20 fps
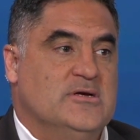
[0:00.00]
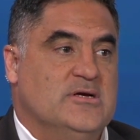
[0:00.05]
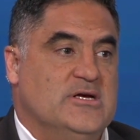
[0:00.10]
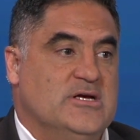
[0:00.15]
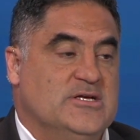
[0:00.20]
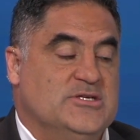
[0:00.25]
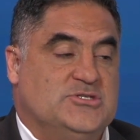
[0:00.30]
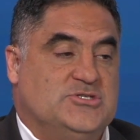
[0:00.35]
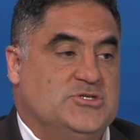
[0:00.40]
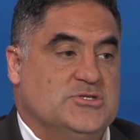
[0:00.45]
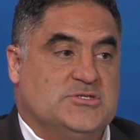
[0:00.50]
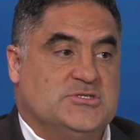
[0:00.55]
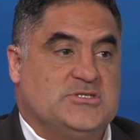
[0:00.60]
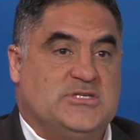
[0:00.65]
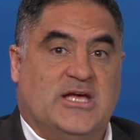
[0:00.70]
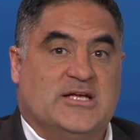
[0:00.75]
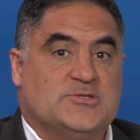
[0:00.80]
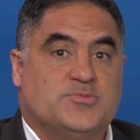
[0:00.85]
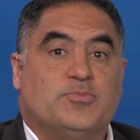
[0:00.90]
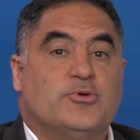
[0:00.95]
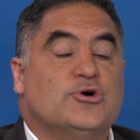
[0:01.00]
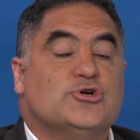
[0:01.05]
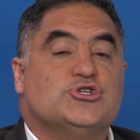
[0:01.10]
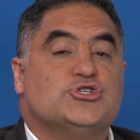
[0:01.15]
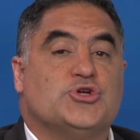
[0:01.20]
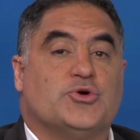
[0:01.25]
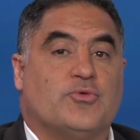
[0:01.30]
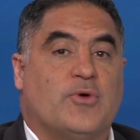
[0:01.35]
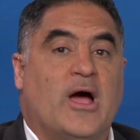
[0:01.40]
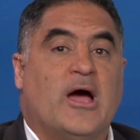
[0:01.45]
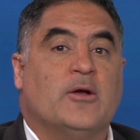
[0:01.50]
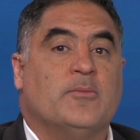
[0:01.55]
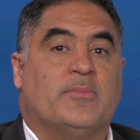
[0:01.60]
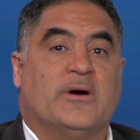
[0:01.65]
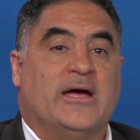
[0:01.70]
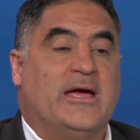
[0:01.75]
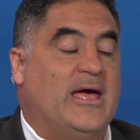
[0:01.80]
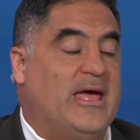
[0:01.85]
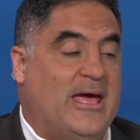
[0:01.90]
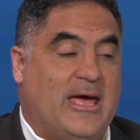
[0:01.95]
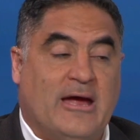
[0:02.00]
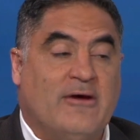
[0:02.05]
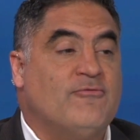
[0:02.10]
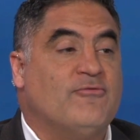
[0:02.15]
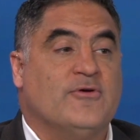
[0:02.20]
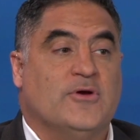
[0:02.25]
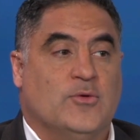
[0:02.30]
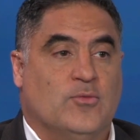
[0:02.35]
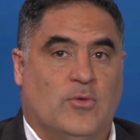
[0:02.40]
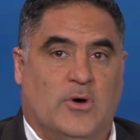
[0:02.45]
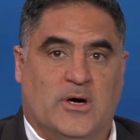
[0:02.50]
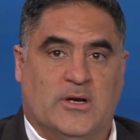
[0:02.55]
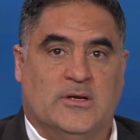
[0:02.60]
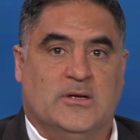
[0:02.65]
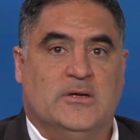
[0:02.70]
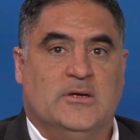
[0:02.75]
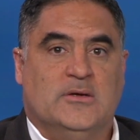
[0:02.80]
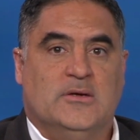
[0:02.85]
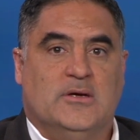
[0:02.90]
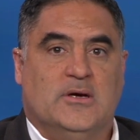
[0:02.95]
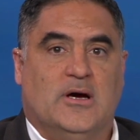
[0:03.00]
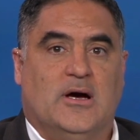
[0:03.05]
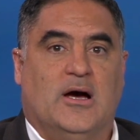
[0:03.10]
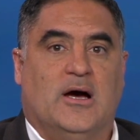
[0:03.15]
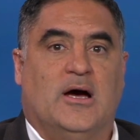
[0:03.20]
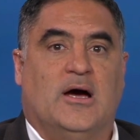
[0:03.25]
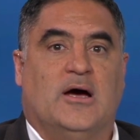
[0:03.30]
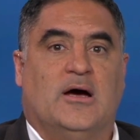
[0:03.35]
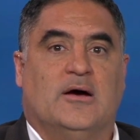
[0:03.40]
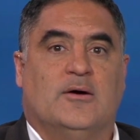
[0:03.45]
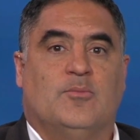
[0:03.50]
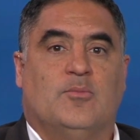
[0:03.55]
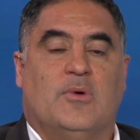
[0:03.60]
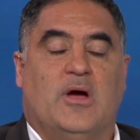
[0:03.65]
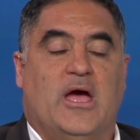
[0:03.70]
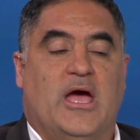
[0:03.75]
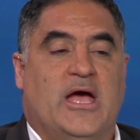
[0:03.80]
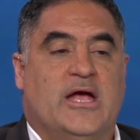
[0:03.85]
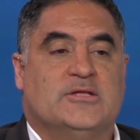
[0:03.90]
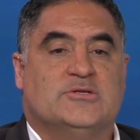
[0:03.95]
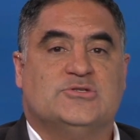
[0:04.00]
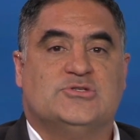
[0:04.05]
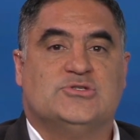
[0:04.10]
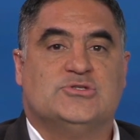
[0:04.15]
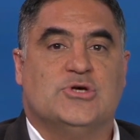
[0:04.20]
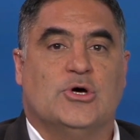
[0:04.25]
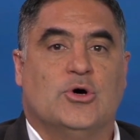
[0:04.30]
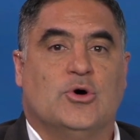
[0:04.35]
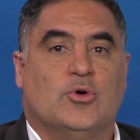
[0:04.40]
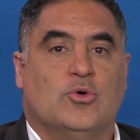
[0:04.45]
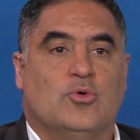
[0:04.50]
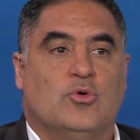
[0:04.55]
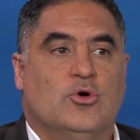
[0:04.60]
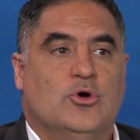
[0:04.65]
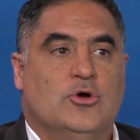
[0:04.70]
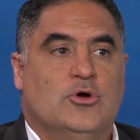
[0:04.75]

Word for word: is just gets pushed around by everyone. And so